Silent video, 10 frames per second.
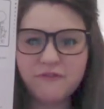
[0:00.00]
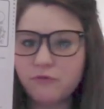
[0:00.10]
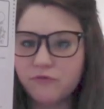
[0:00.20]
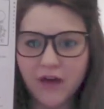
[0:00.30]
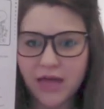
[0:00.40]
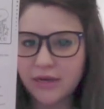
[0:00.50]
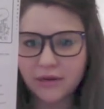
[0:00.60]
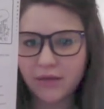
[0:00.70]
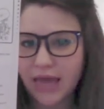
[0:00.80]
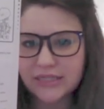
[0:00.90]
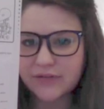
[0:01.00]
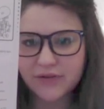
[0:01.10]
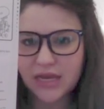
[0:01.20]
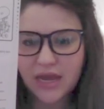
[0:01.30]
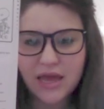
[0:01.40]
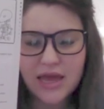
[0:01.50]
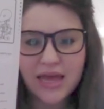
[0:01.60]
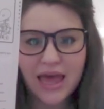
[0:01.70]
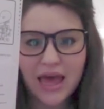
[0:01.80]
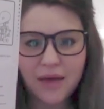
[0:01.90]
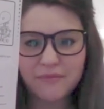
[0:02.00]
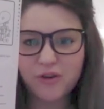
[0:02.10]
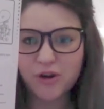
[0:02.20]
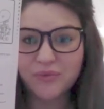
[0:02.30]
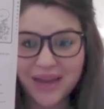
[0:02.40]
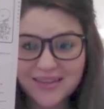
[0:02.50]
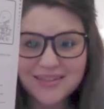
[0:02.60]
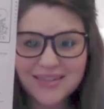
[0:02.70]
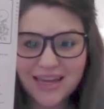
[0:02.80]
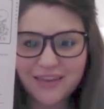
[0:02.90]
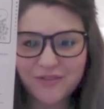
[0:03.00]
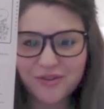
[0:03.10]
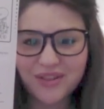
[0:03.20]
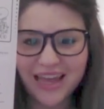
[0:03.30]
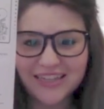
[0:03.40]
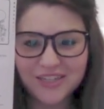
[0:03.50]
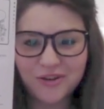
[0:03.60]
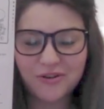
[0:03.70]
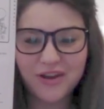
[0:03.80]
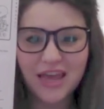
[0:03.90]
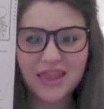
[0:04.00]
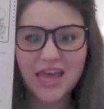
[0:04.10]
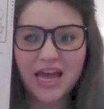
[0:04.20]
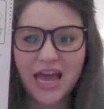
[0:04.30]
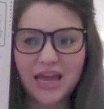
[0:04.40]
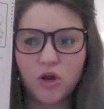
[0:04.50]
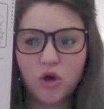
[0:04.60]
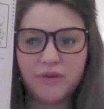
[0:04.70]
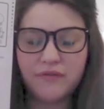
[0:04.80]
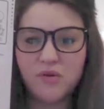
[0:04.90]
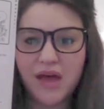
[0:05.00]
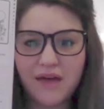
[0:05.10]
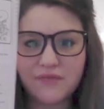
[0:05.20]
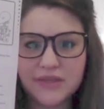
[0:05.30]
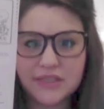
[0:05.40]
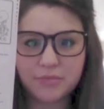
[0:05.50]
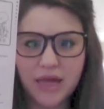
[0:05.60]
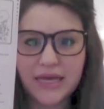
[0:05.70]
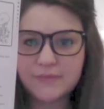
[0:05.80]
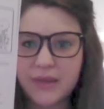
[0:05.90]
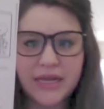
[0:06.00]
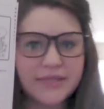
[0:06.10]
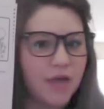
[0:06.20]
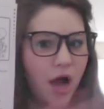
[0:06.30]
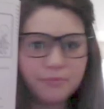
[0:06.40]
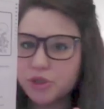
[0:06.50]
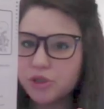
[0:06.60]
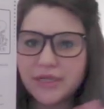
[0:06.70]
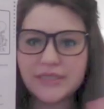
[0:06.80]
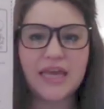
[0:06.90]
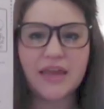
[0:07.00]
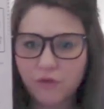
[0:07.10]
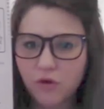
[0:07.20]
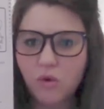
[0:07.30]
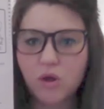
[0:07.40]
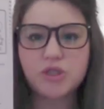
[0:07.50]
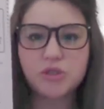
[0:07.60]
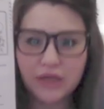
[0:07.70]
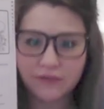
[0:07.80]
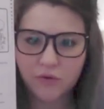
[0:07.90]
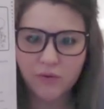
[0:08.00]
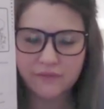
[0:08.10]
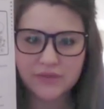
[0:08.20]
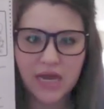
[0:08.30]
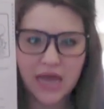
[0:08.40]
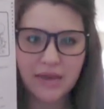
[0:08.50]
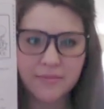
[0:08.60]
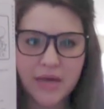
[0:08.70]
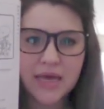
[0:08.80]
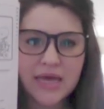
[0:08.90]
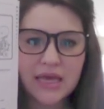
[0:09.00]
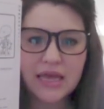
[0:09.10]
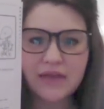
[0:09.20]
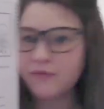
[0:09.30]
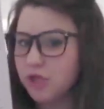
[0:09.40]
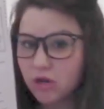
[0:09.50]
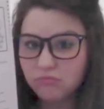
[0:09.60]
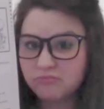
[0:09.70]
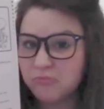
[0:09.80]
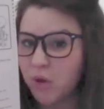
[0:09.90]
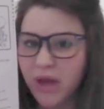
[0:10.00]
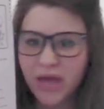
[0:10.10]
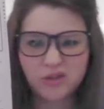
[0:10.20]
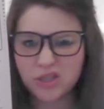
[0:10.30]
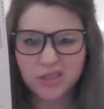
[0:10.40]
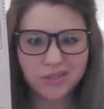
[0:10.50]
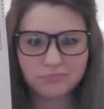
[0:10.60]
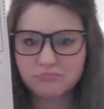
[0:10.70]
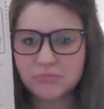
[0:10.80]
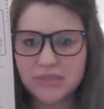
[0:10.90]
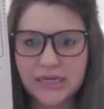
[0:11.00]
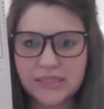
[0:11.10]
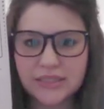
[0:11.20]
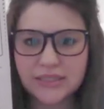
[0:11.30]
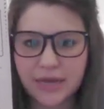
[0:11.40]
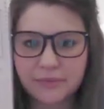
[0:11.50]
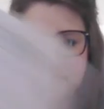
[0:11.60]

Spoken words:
fun activity for a rain stick if you'd like to create that at home if you have the supplies. But it's optional. It's if you want to, if you have time. If you don't, go ahead and just set it to the side.